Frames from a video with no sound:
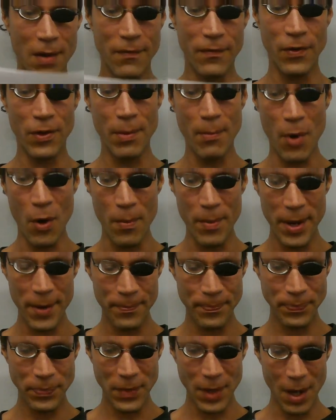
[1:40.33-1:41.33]
for the moment
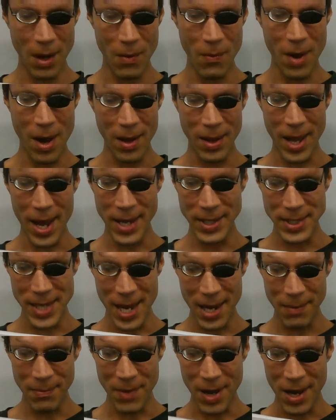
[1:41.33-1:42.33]
while I
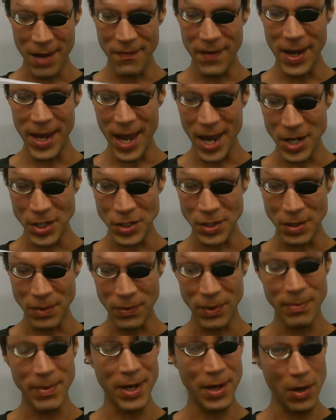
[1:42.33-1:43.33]
take my vacation
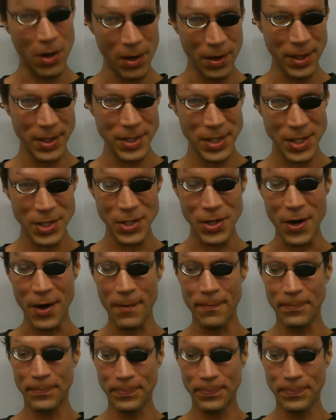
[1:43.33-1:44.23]
with my darling sister."